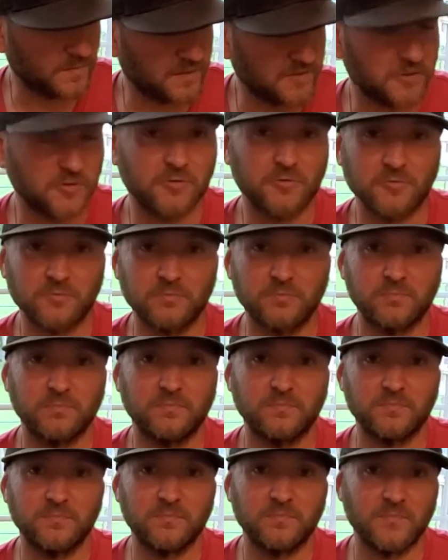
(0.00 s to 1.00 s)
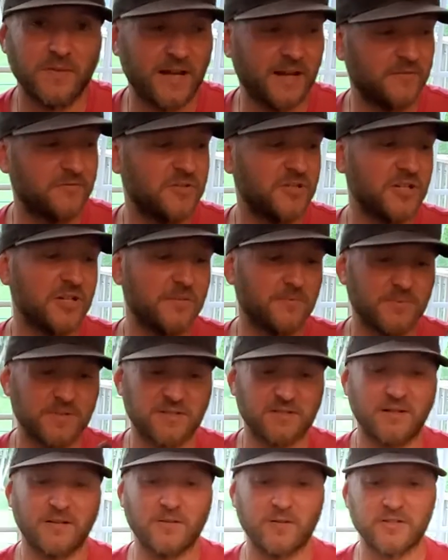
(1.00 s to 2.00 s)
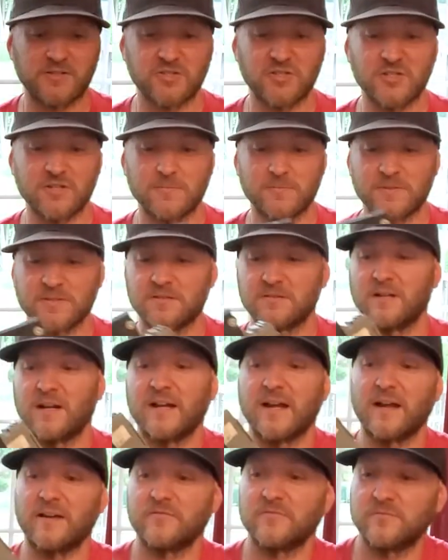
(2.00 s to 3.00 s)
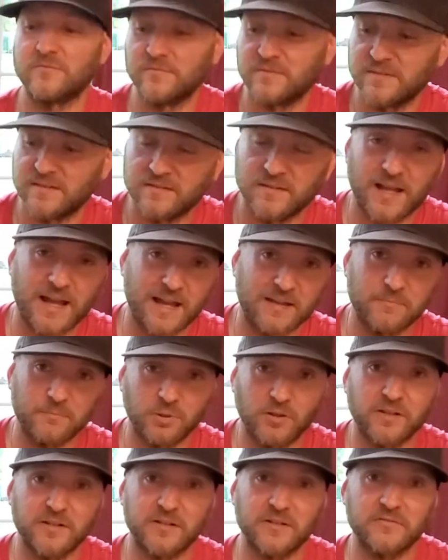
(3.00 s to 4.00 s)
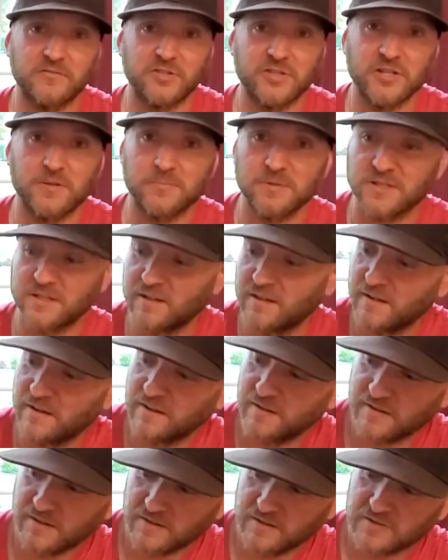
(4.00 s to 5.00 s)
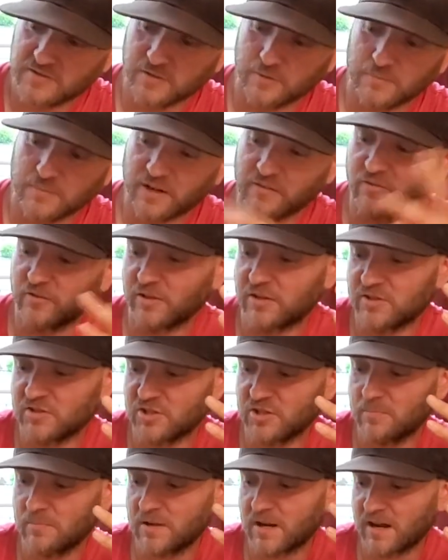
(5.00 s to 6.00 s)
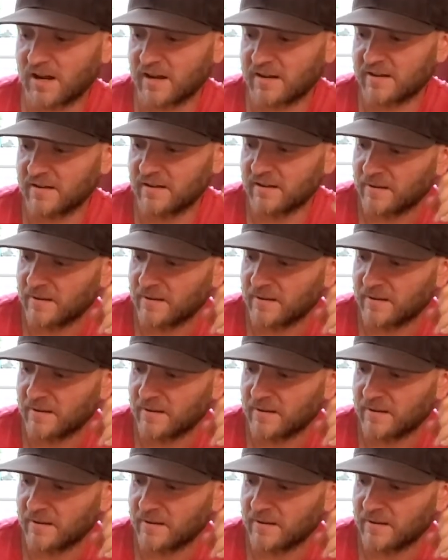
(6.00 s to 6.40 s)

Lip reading: do have Jeeps. I like Jeeps. I have had plenty of Jeeps, so I'm definitely a Jeep guy.